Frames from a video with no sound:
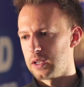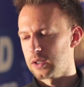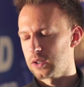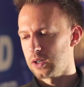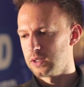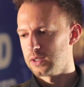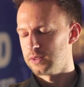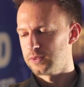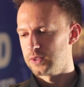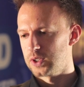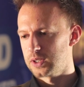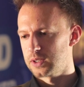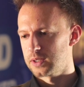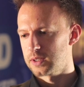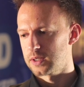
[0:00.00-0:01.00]
kind of
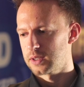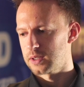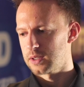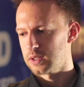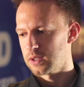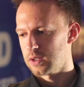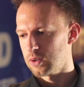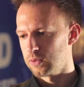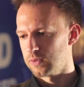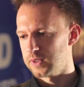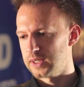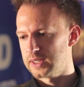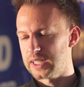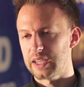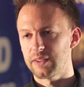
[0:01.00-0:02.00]
just
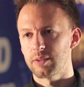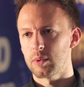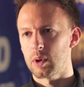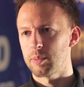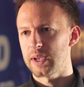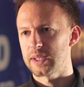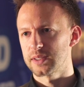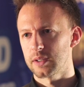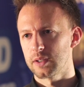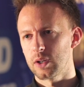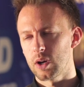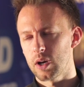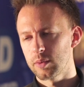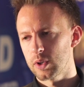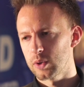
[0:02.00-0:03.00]
hopefully saving my best. I
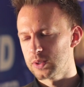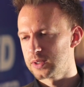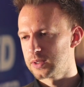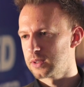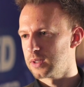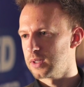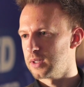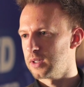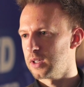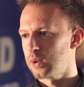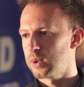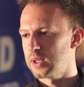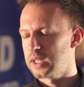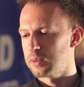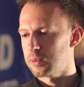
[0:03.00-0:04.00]
know I know it's
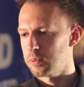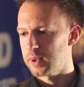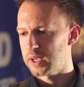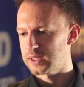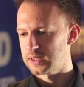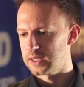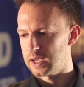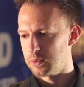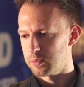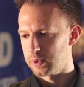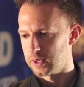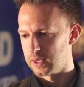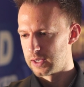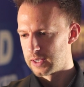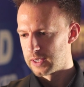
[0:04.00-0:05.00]
nowhere near my best yet,
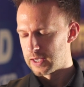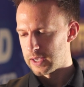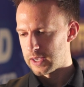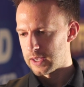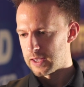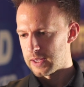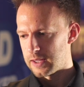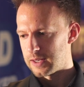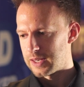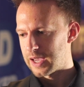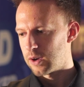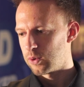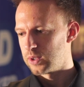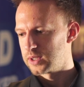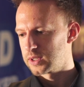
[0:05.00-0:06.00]
but
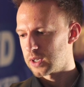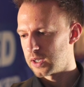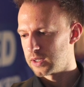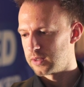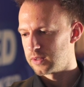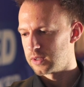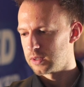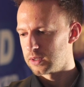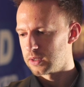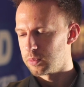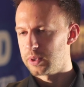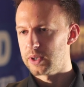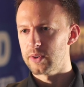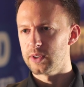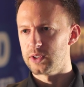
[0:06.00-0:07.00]
now is kind of the the
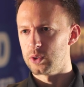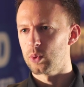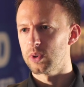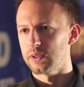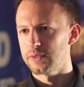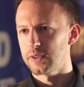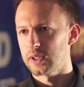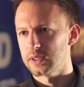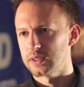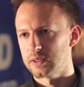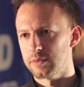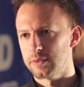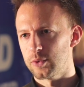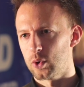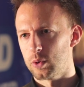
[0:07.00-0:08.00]
period you want to find
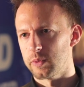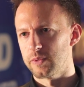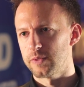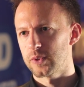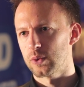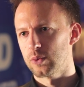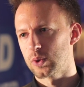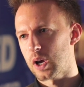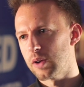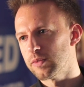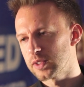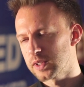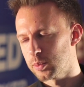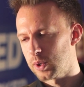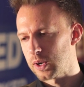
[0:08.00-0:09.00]
some form and feel
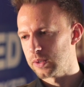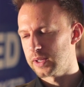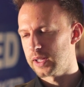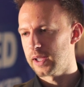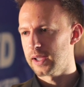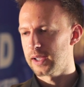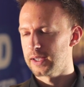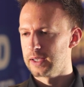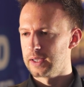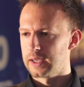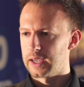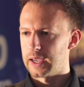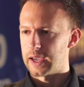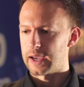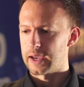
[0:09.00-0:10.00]
comfortable out there.
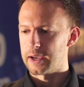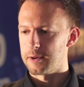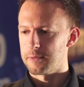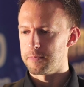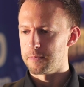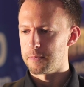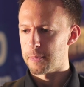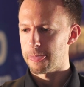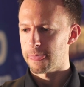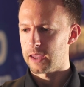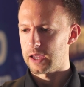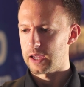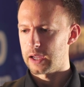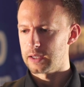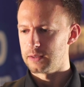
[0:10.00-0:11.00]
Um,
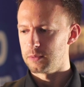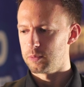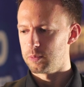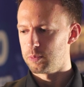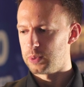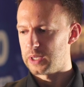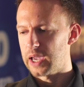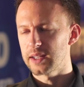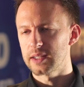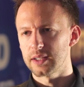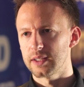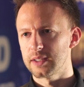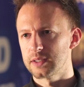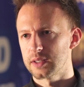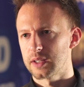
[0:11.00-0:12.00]
and be
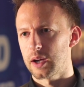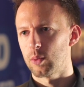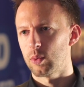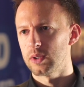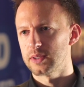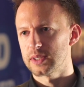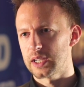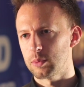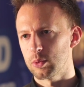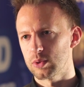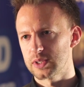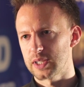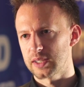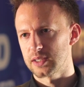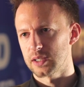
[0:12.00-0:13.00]
heading into that one table
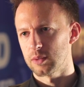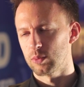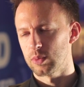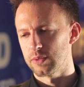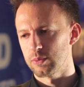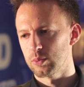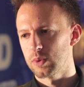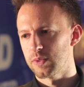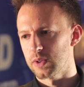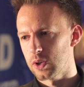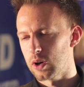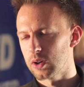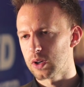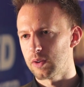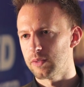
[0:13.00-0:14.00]
setup with, with a
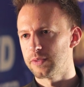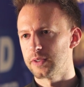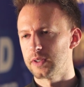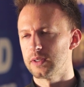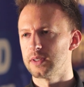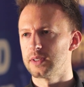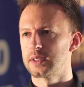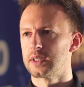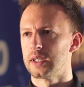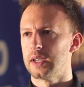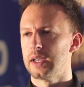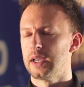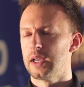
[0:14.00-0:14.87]
lot of confidence.